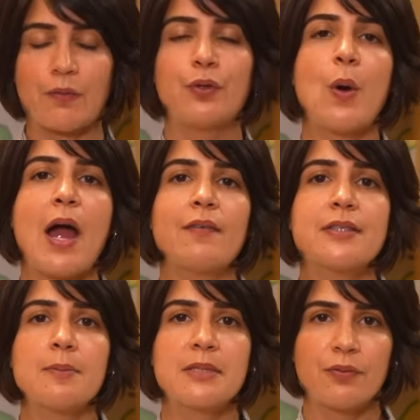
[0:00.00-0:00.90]
If you have
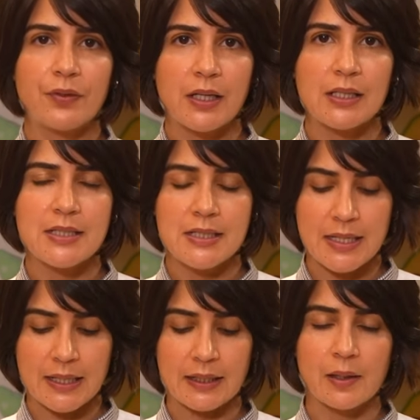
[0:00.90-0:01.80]
some difficulty
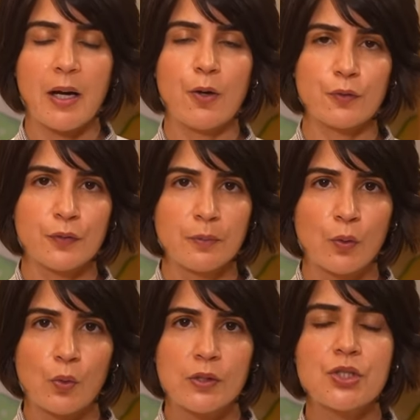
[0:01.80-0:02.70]
taking them out of the
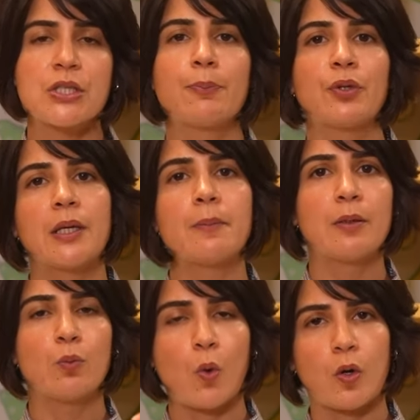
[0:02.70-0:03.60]
molds, just put them in